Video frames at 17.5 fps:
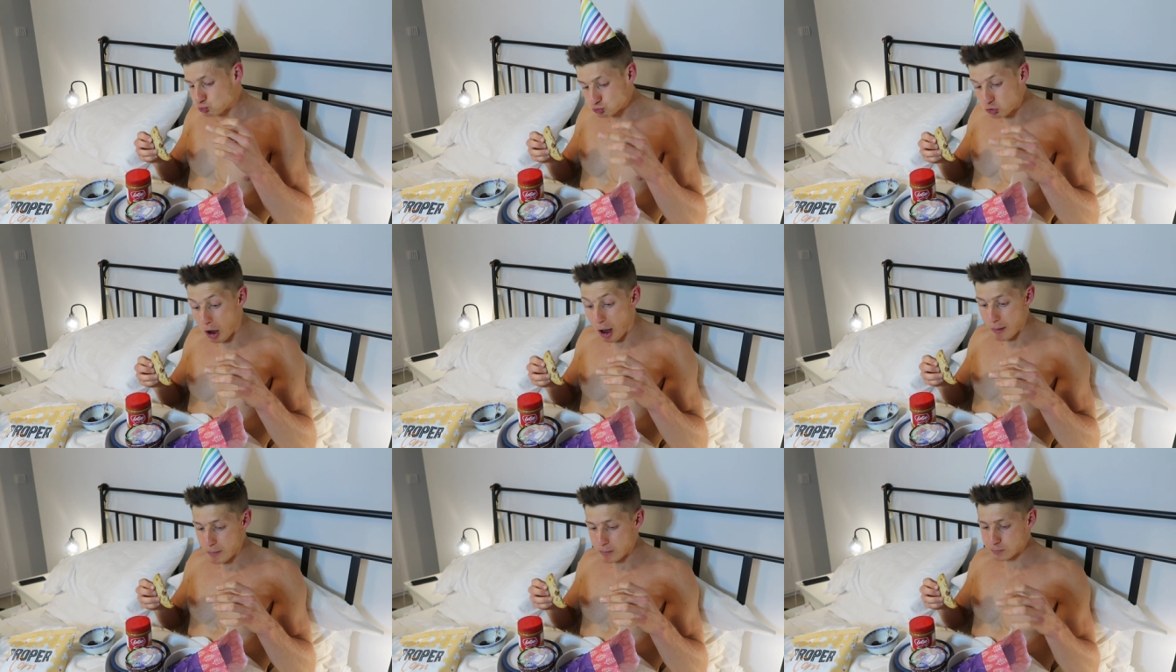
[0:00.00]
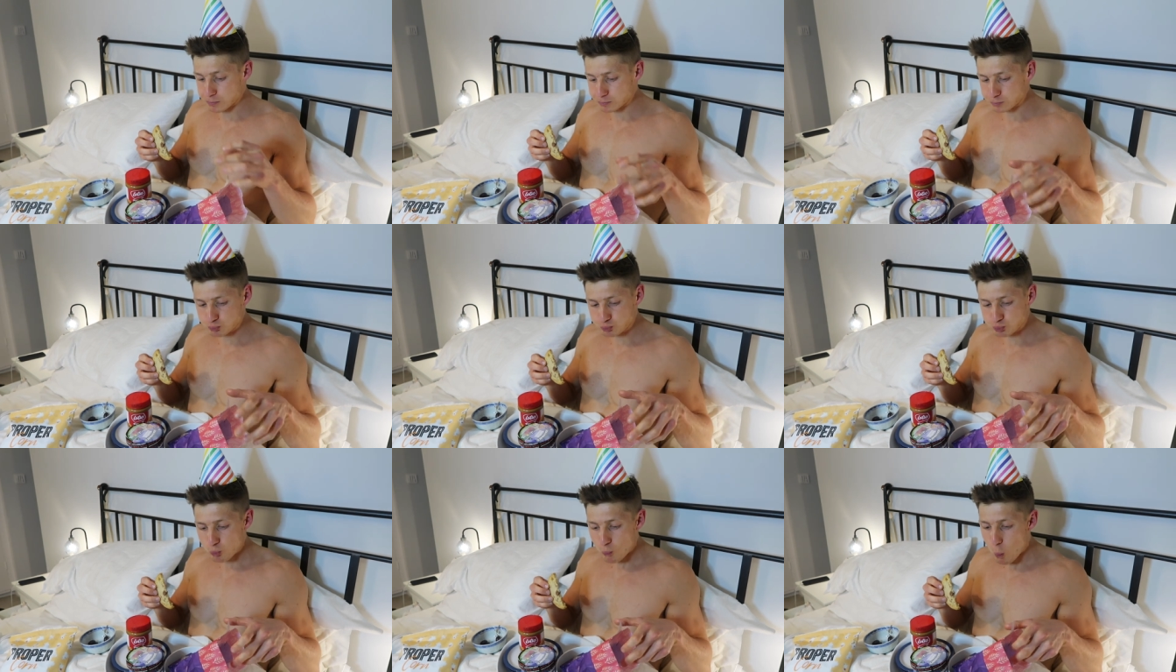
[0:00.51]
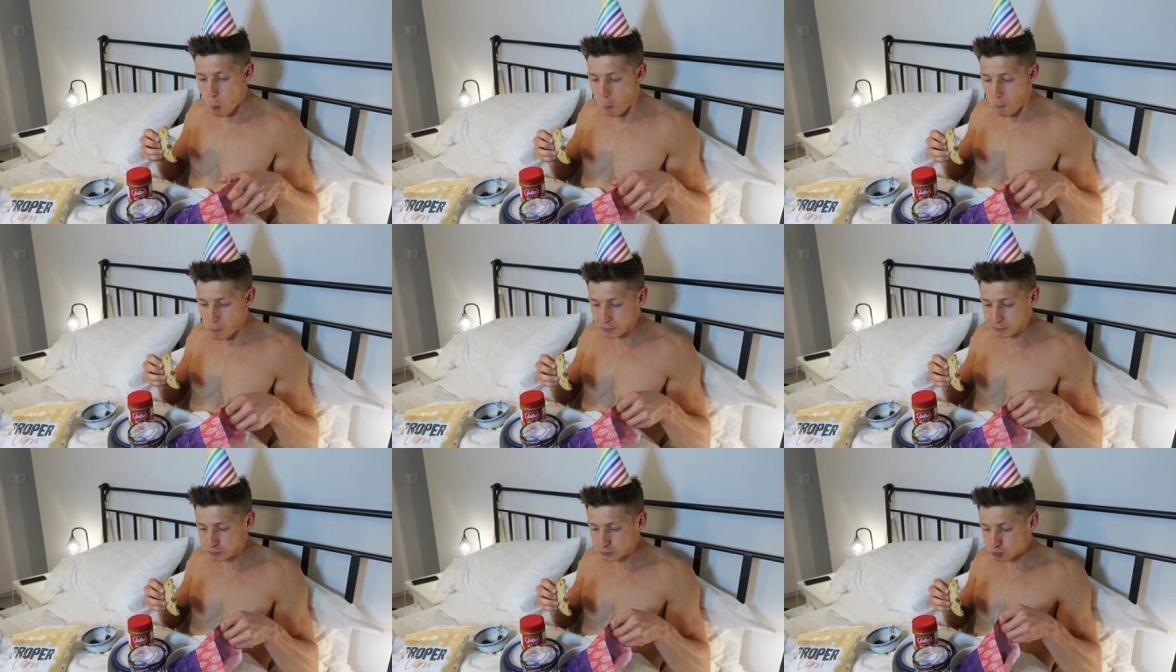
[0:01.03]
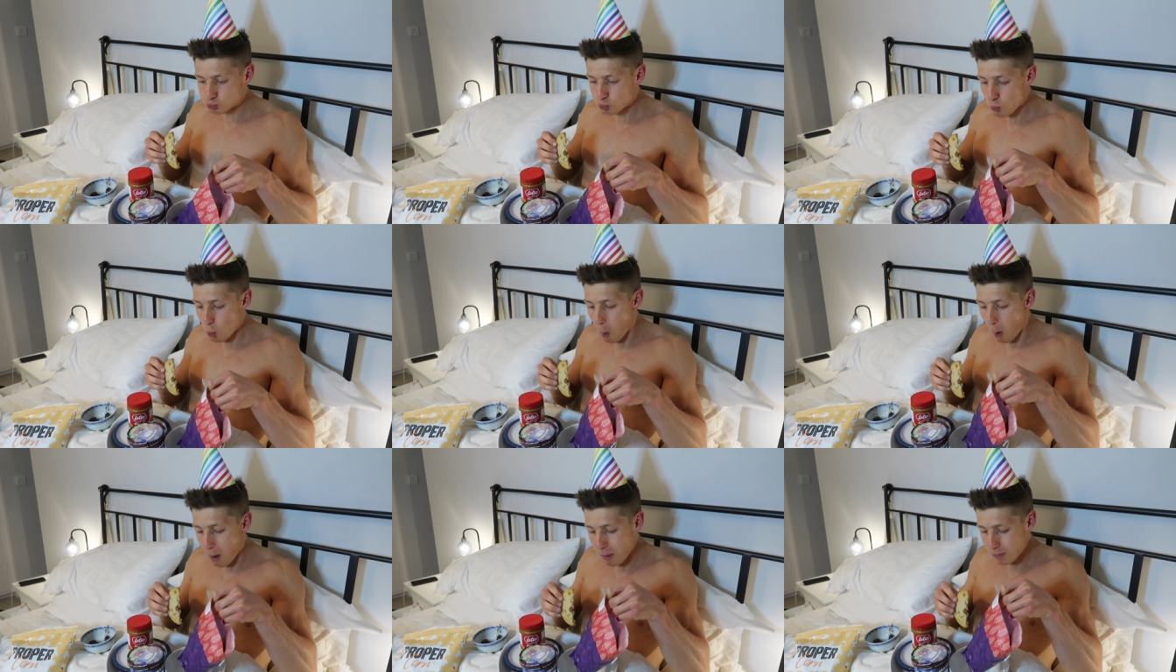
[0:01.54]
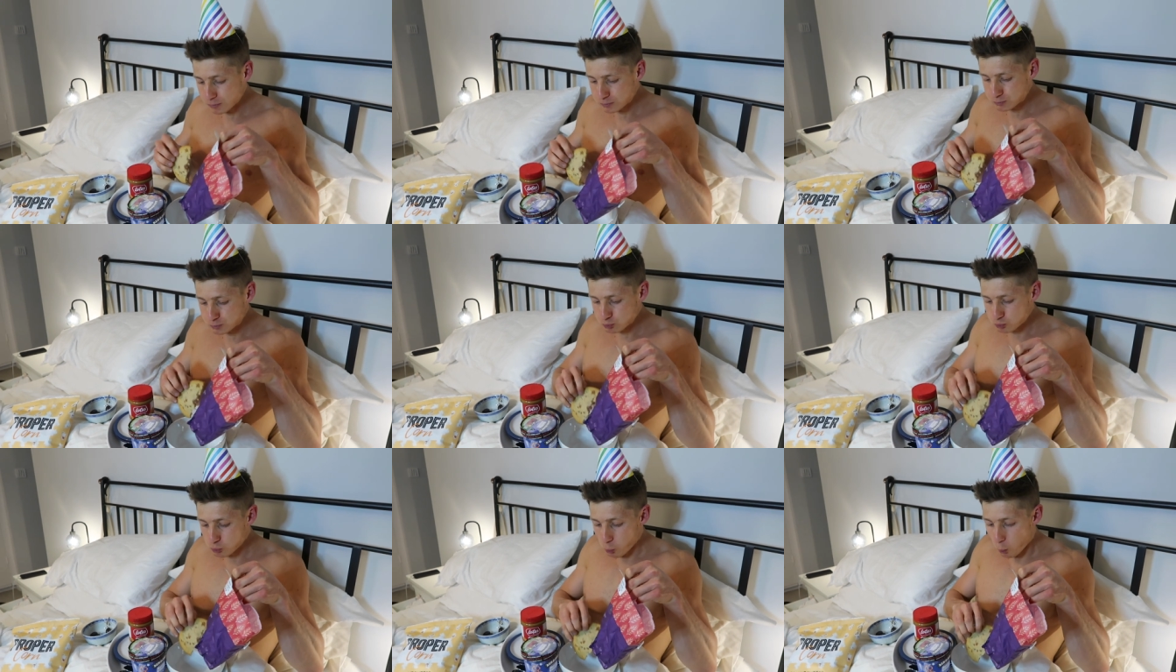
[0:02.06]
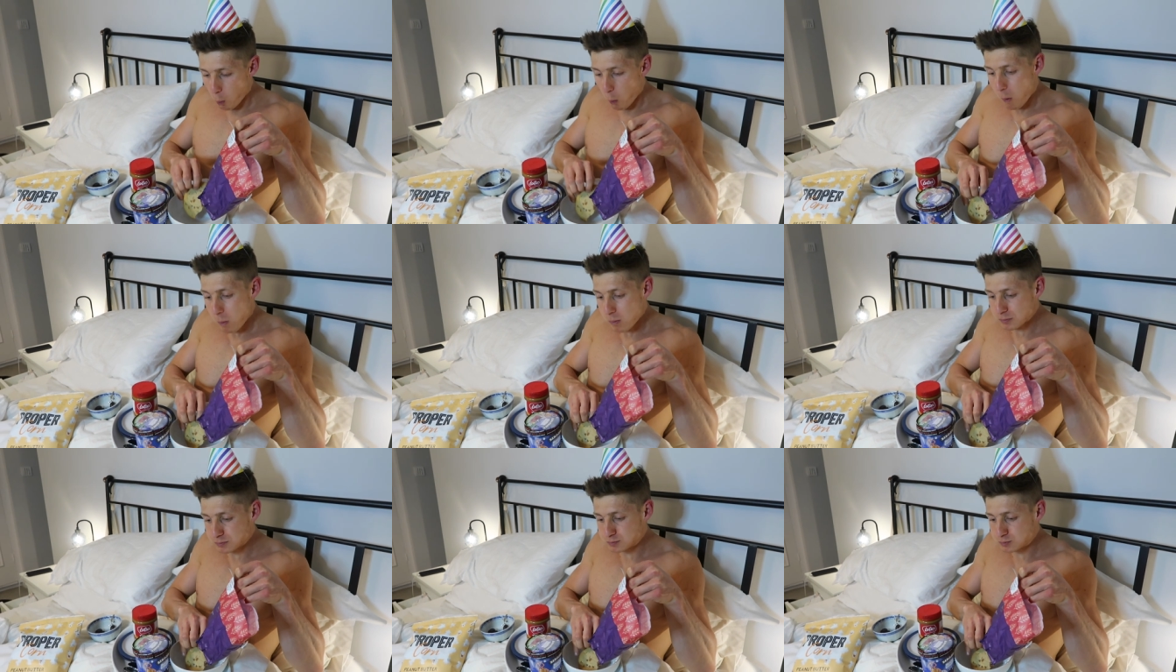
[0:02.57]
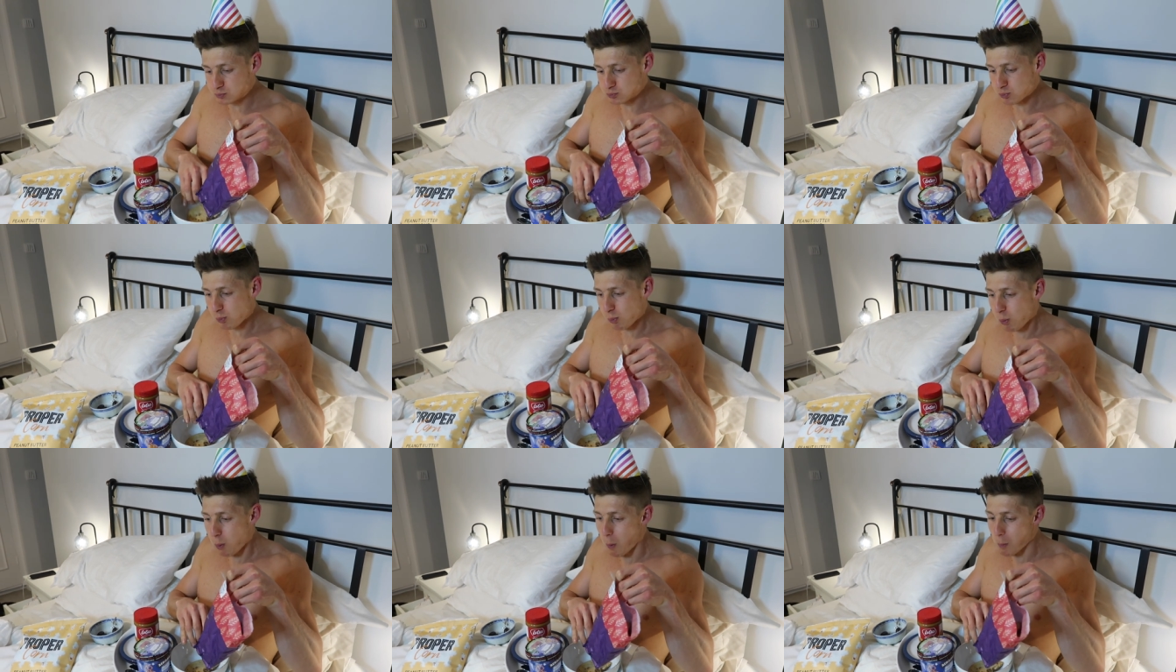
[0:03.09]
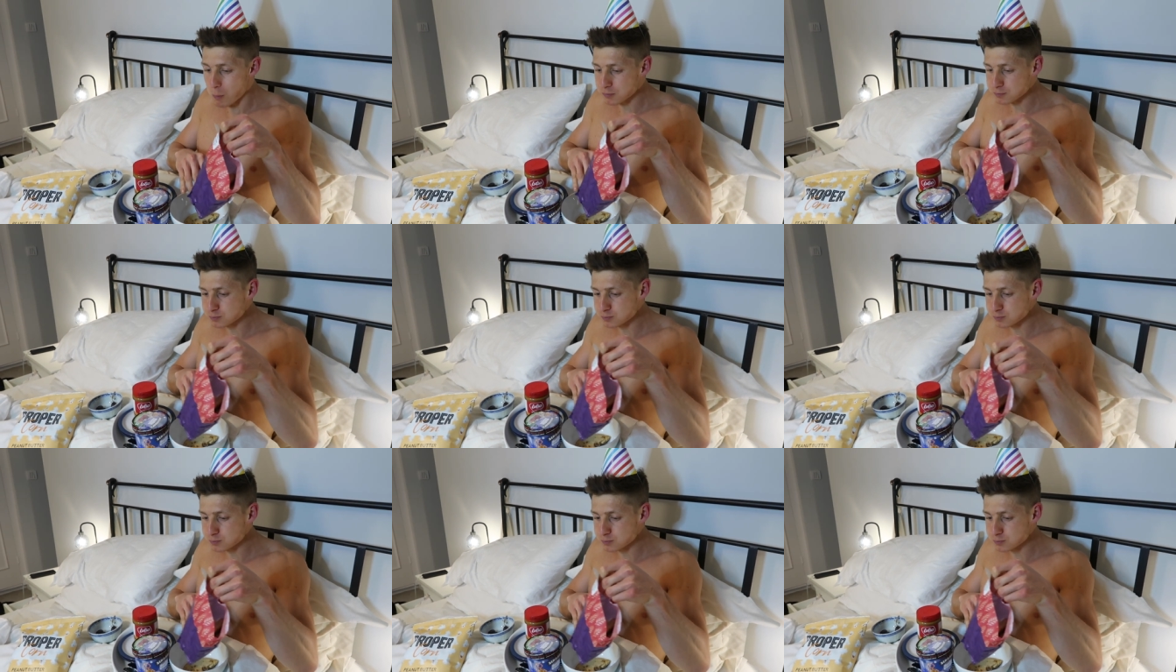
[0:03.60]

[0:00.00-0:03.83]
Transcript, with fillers: Right. I'll see that one off quick. Got three more to go.